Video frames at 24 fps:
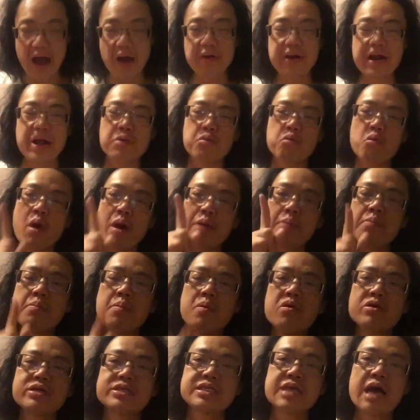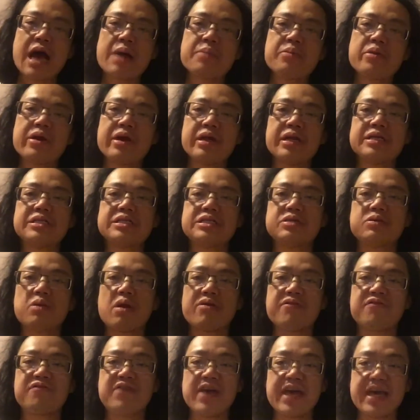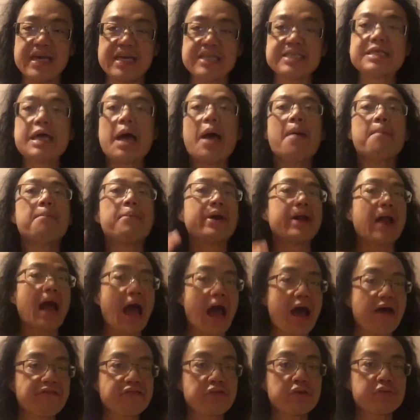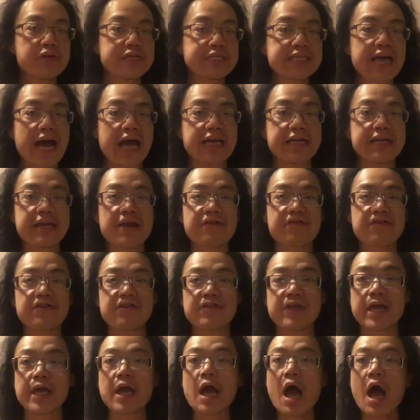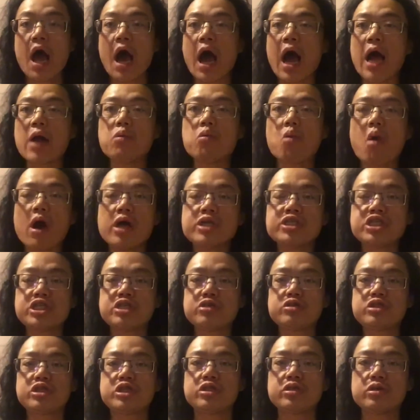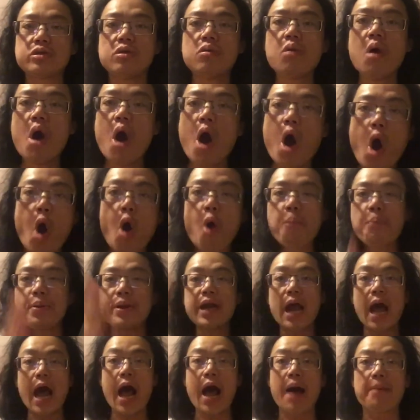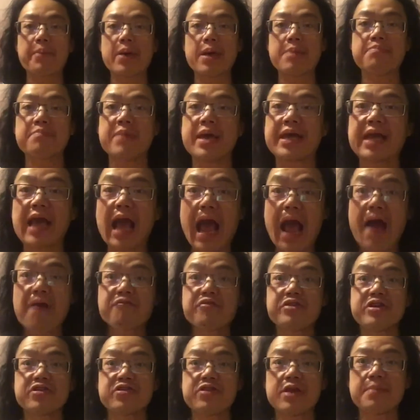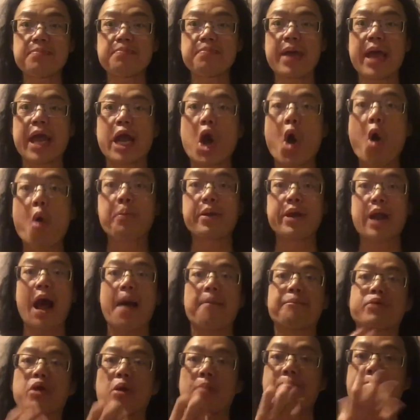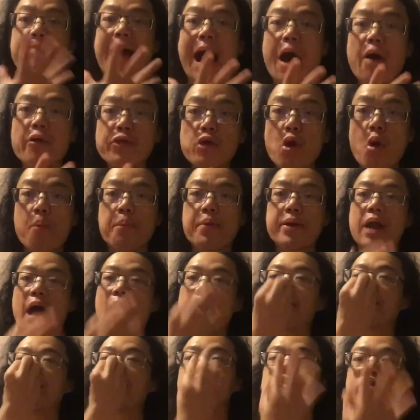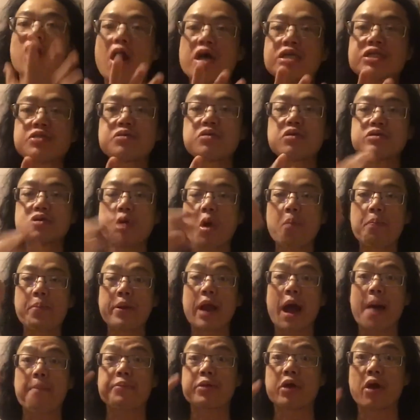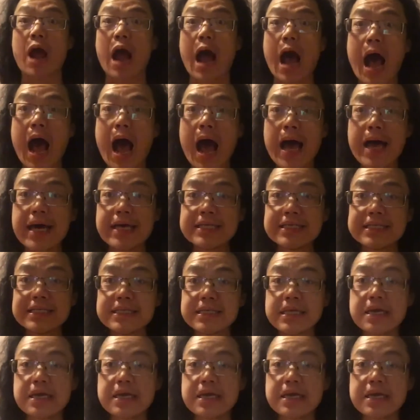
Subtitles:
And one more time, we're going to do our face. But after we tighten everything, I want you to open up and make everything big. Open up your mouth, open up your nostrils, open up your eyes.